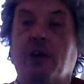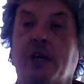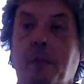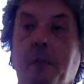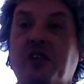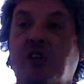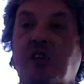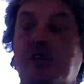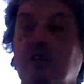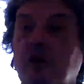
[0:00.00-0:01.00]
We've had to
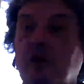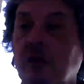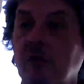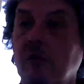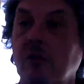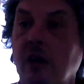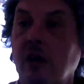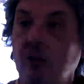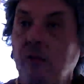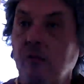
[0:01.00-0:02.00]
dumb everybody
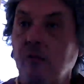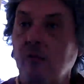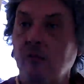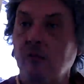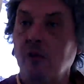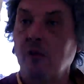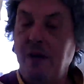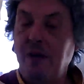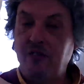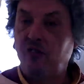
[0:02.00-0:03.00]
down in order to fight
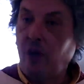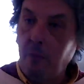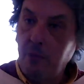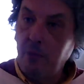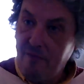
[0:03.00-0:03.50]
this war.